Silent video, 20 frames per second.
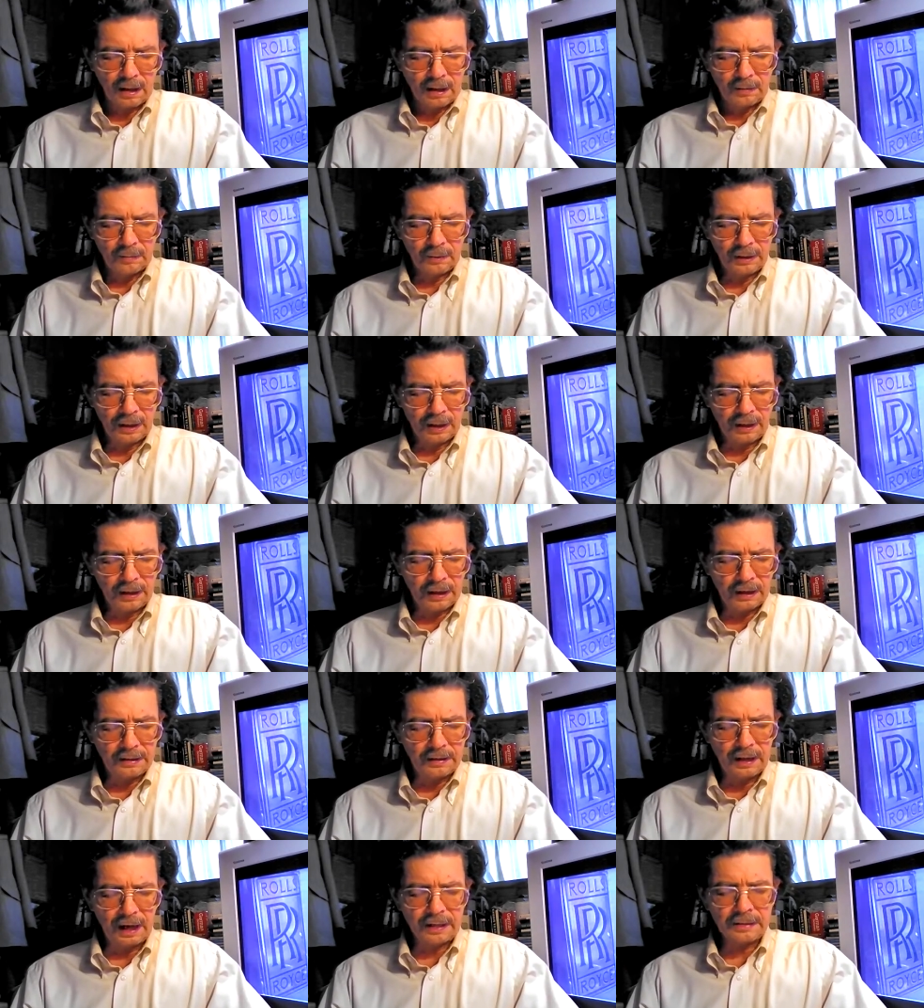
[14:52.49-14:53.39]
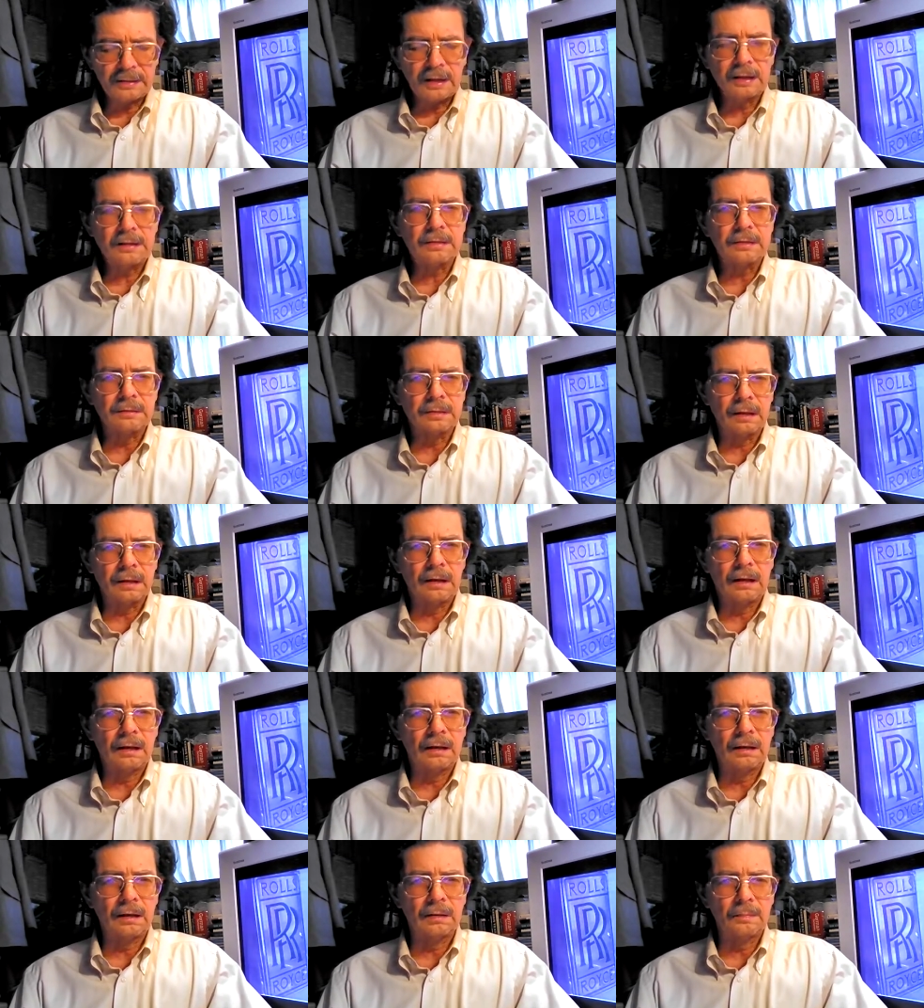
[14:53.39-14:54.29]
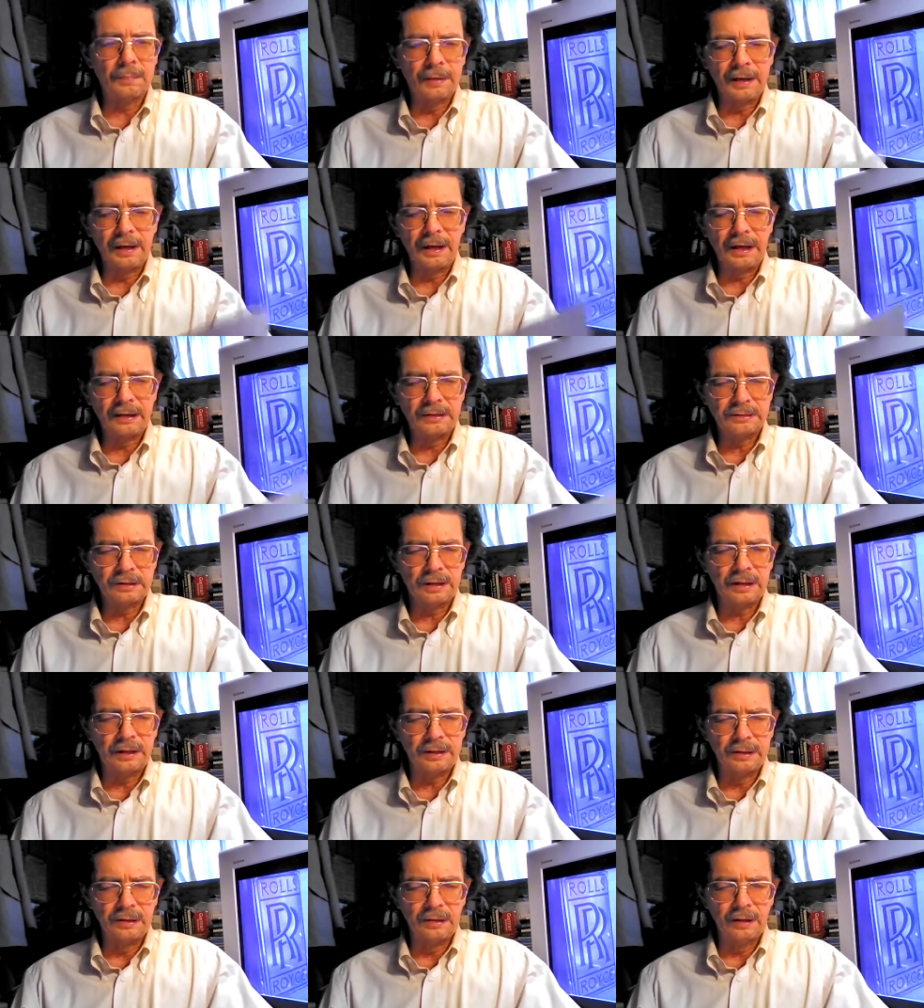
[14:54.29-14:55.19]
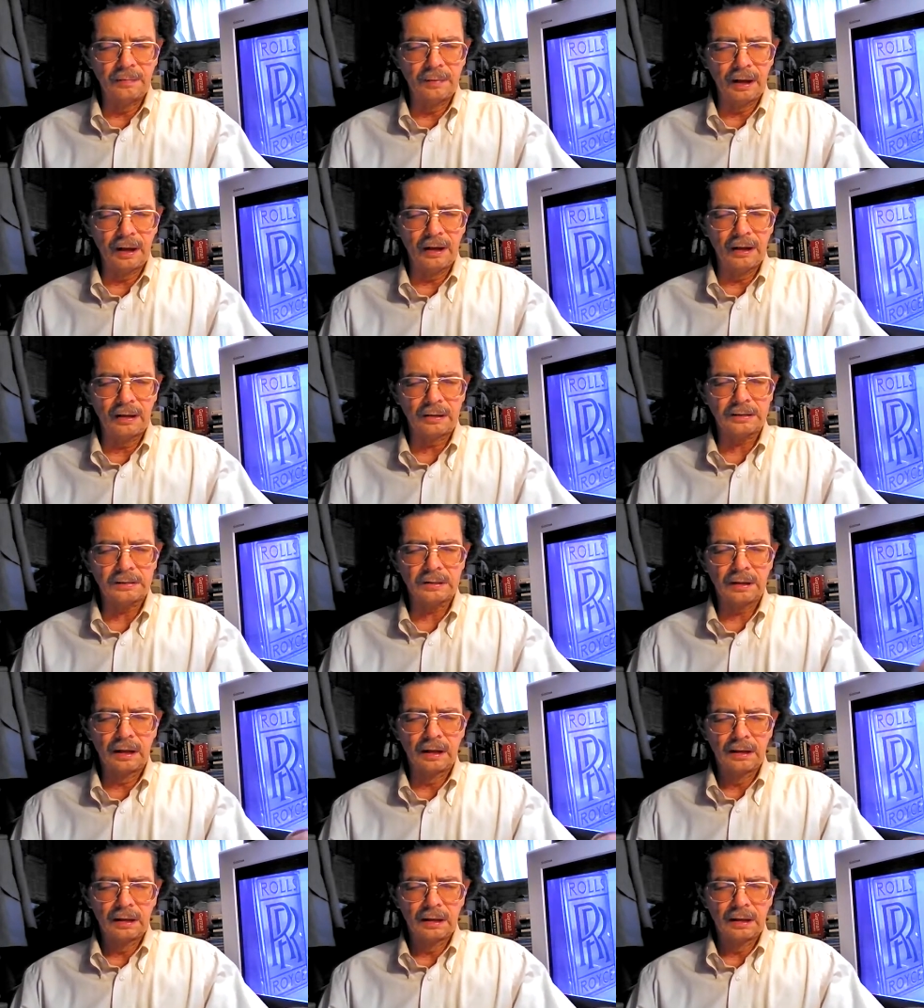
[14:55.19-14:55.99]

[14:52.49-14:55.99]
We are connected to all beings in the universe